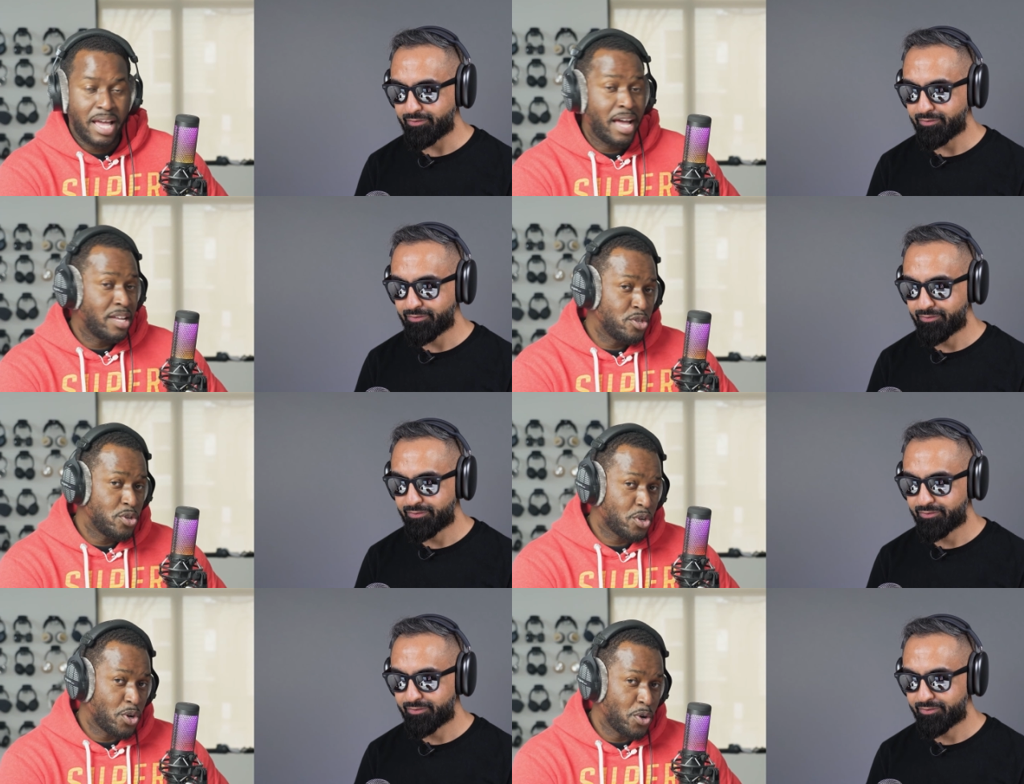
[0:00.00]
Speaker 1: And
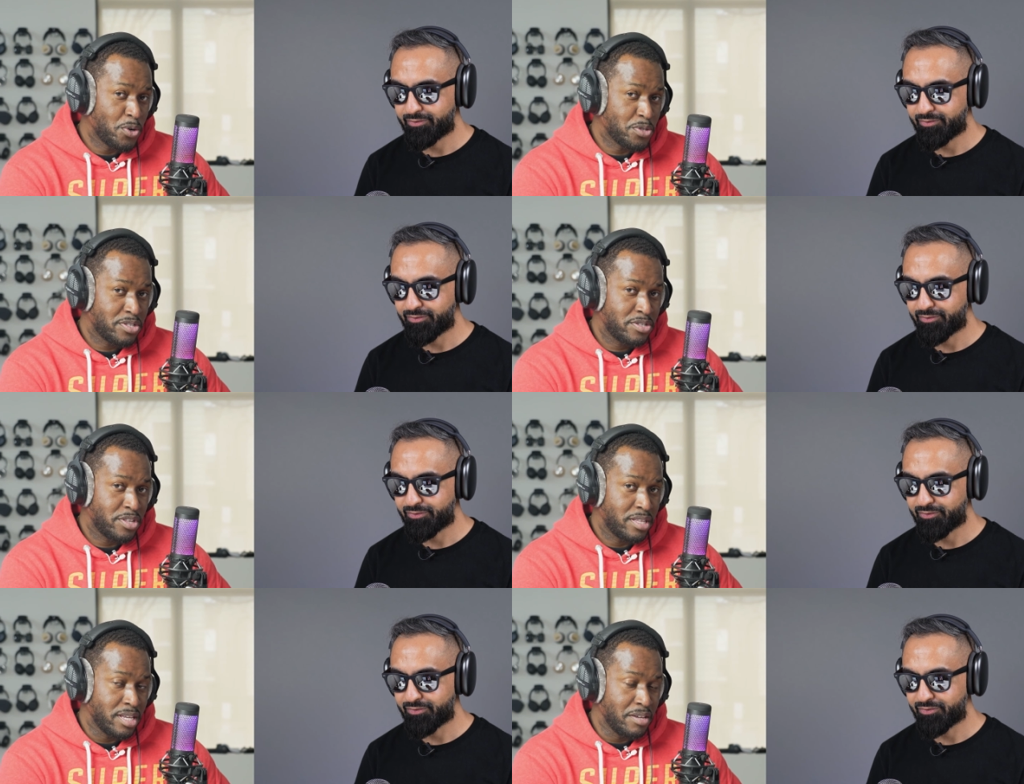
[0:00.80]
your co-host,
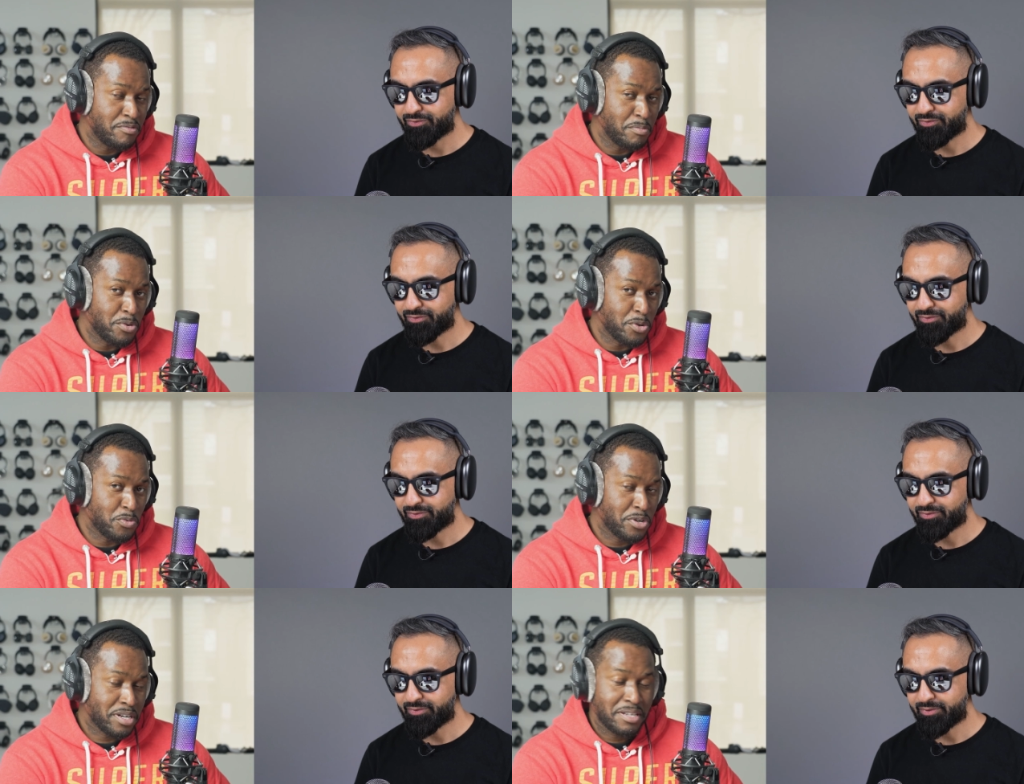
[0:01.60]
Thunder Eve from Board of
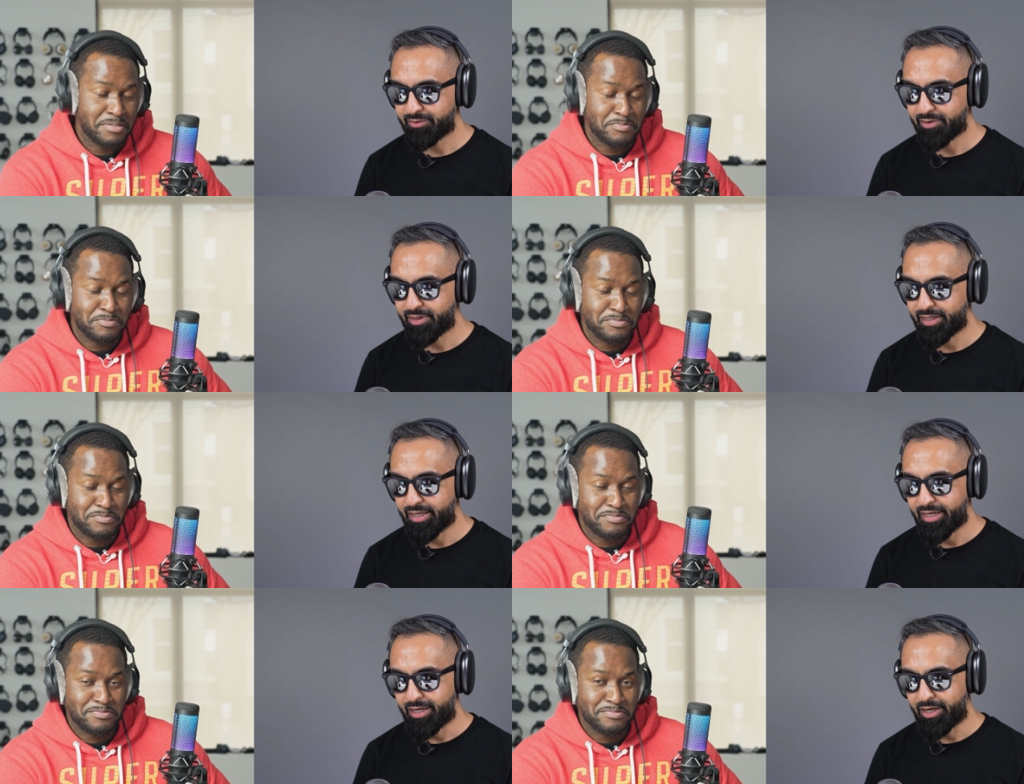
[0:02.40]
Work.
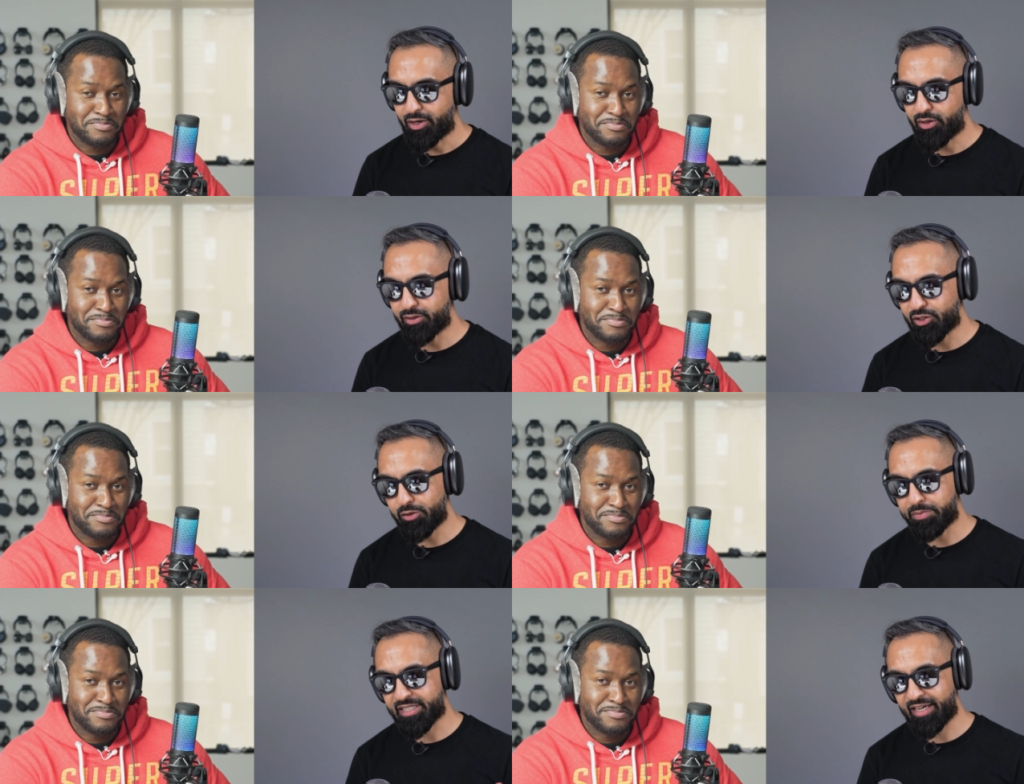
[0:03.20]
Speaker 2: On
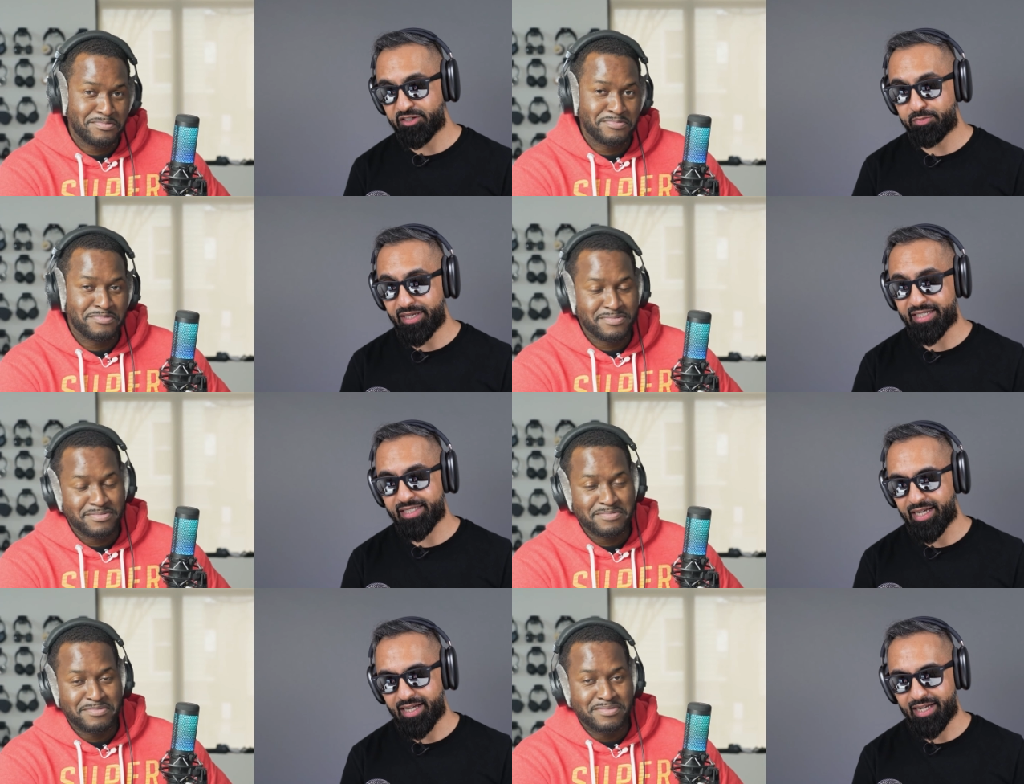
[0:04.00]
SuperSaf Speaks,
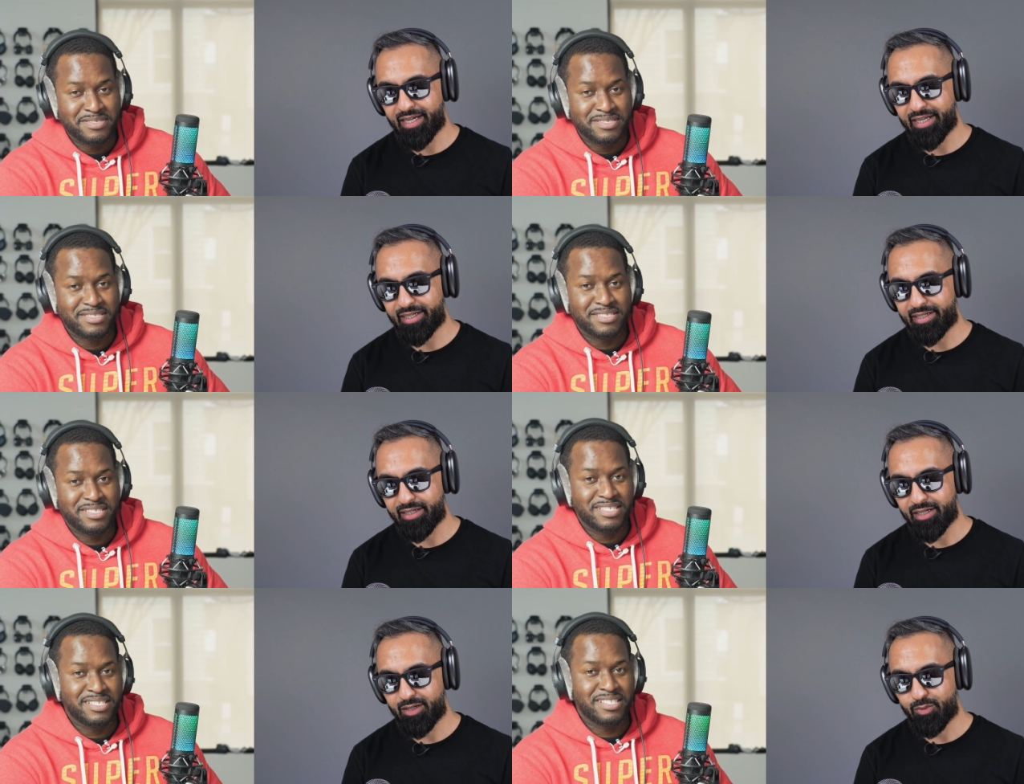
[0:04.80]
and
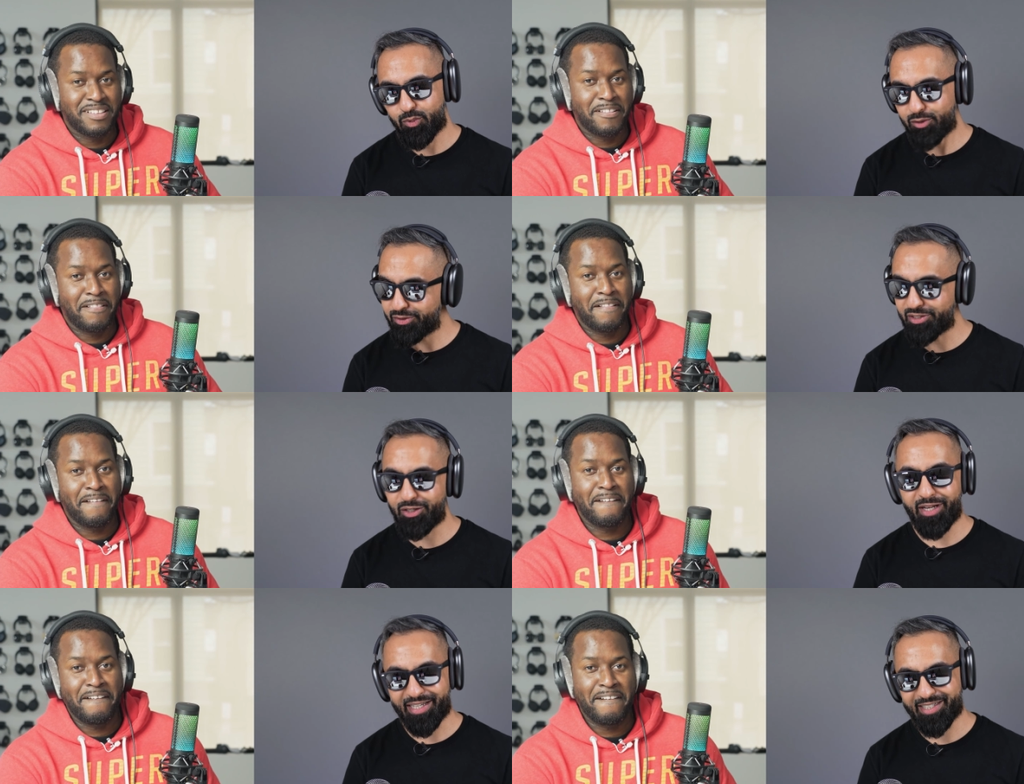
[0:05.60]
we'll see
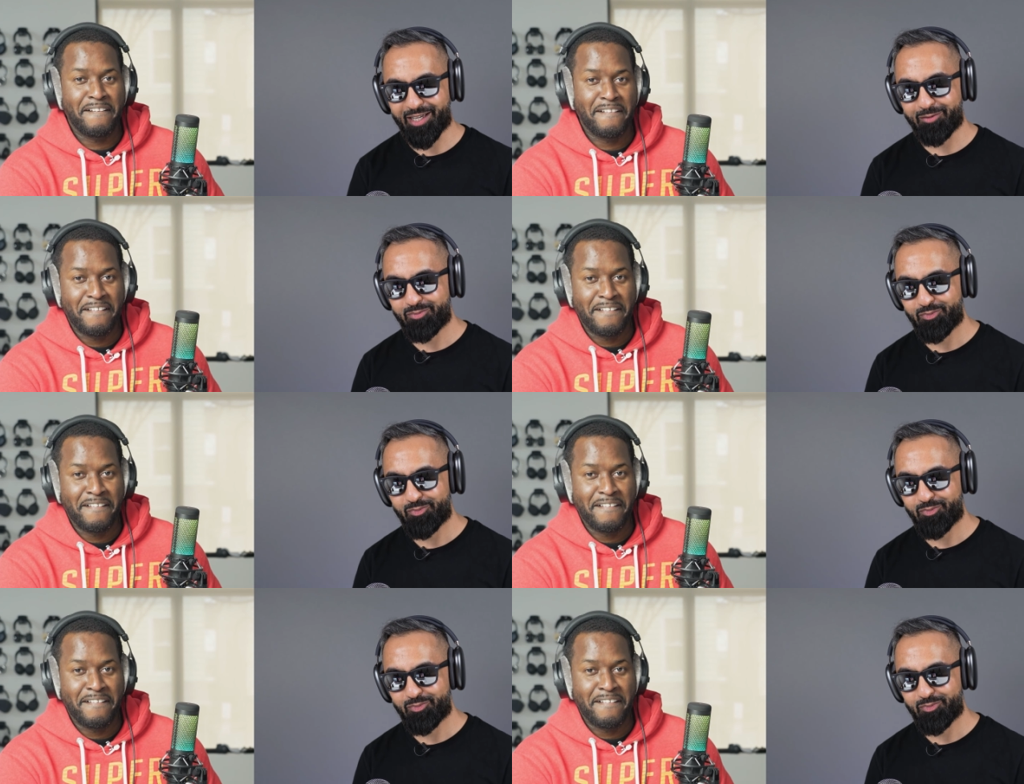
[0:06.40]
you next time.